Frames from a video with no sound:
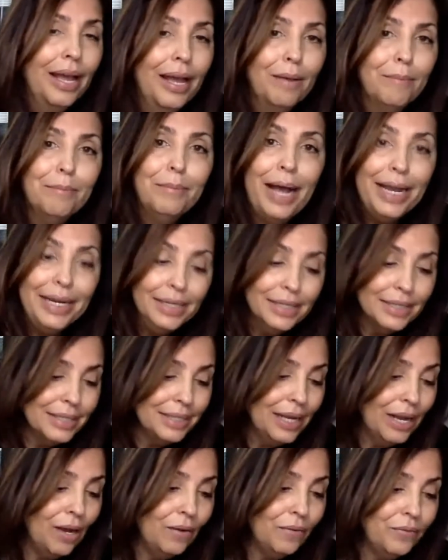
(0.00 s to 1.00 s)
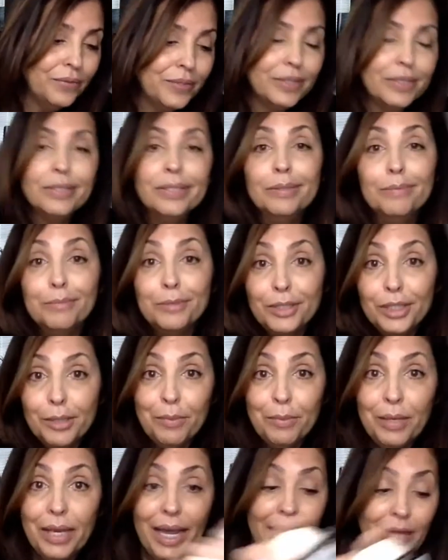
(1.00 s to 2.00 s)
Buy yourself some
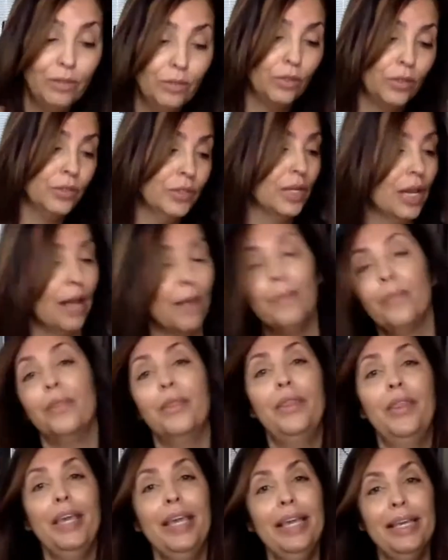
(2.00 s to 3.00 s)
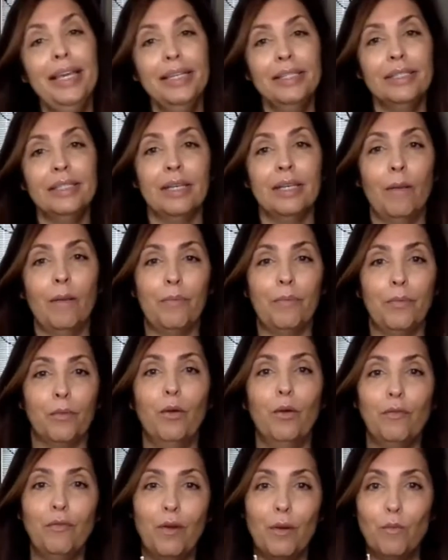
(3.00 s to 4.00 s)
cheap candles. These
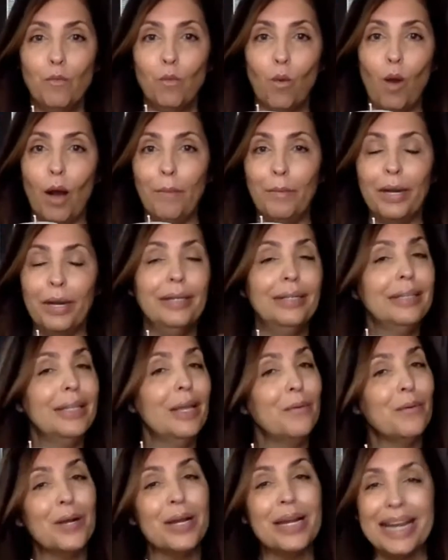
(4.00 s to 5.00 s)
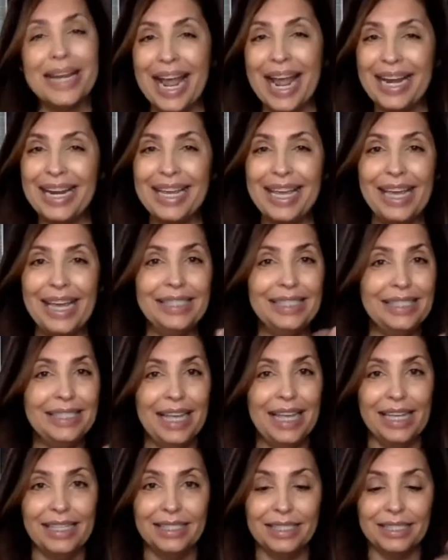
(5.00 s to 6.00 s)
were from Walmart. They were 98
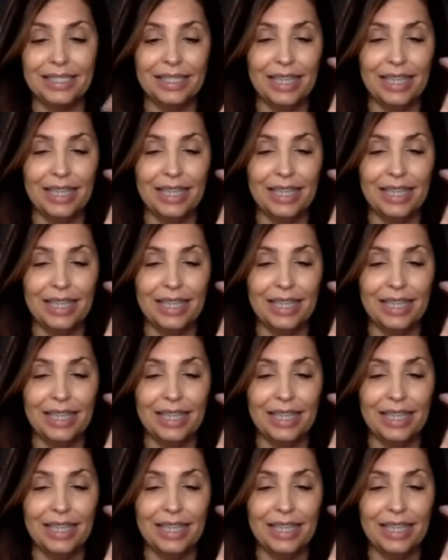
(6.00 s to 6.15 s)
cents.